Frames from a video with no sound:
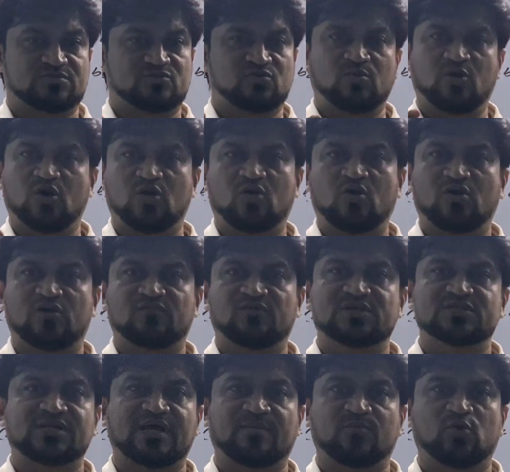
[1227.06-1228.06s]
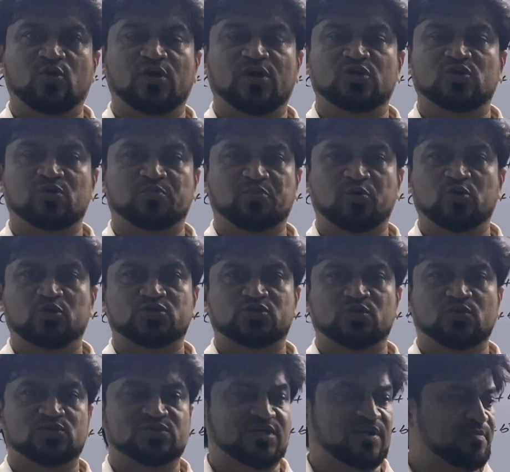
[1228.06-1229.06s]
Tomorrow onwards, I am going to post
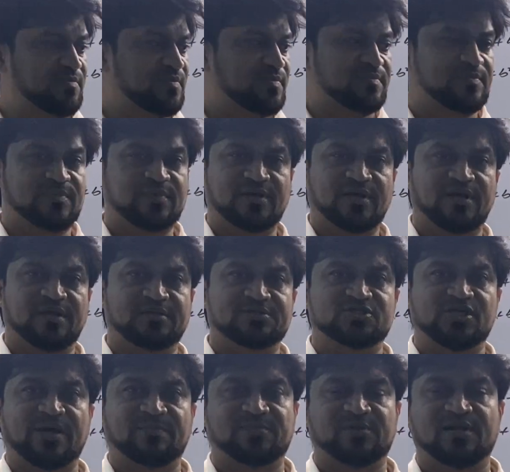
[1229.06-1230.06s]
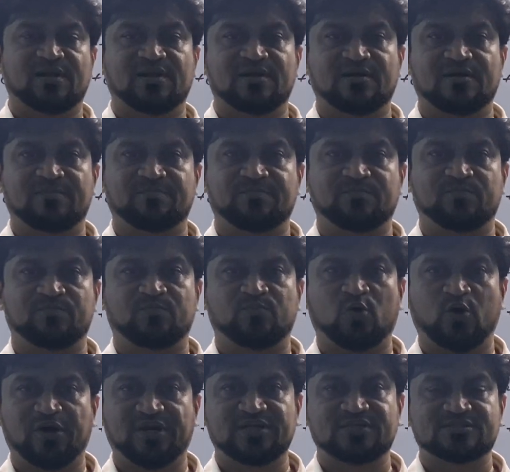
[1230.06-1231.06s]
you some chapter
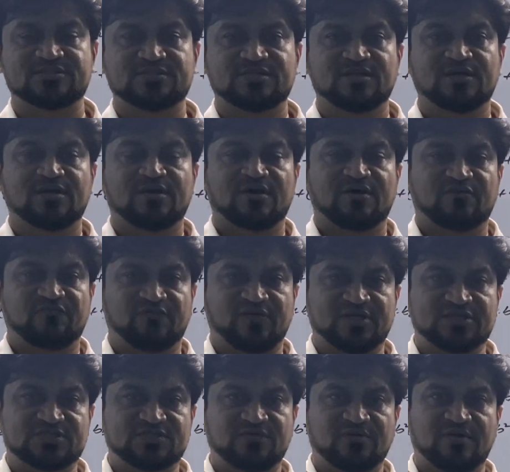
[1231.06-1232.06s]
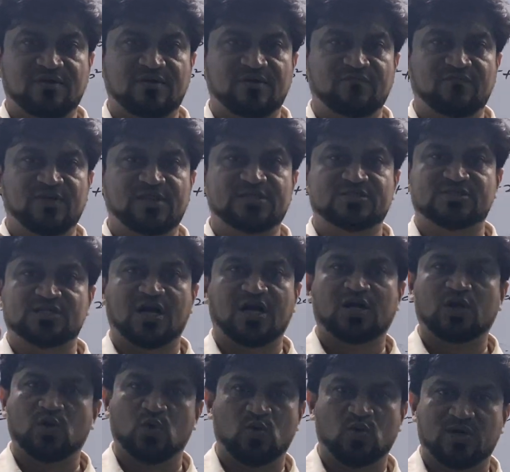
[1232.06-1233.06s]
points. First, we'll
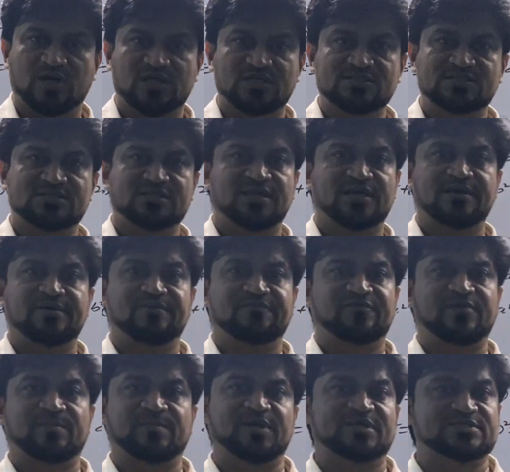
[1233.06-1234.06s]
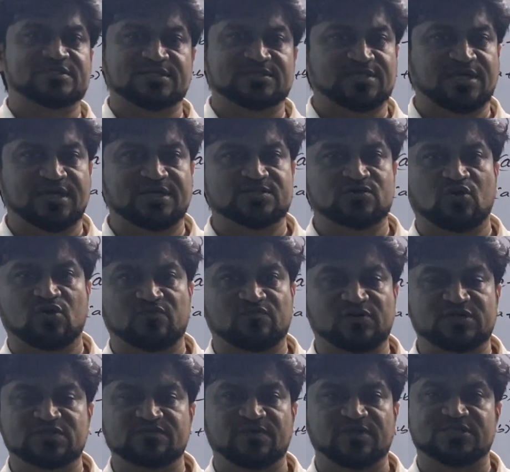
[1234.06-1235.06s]
start locus. From exercise
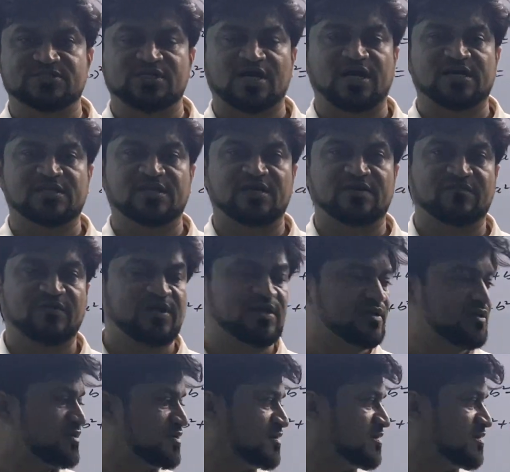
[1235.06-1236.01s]
onwards, we'll start that one.